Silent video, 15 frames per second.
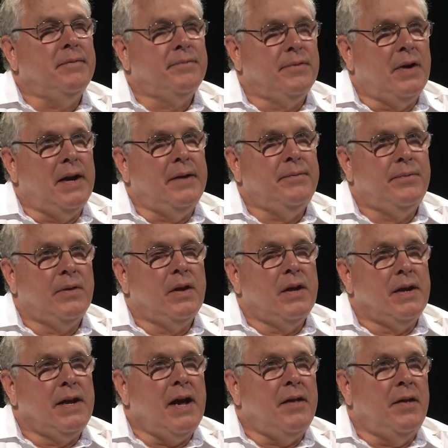right.
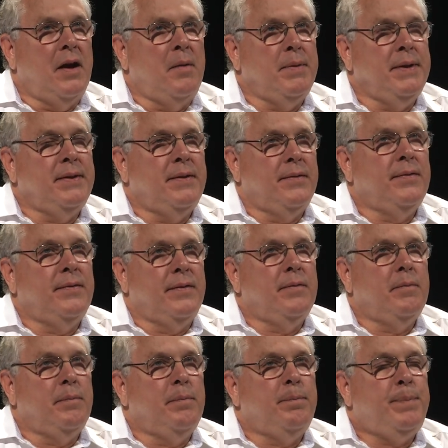Yeah, I mean,
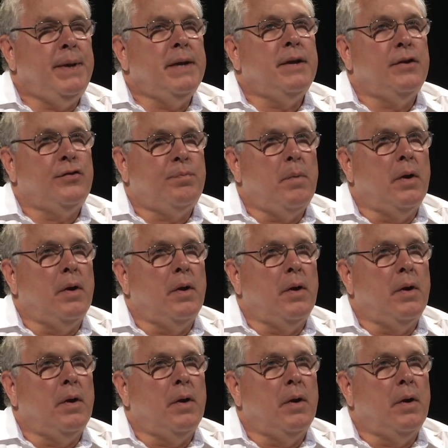being a small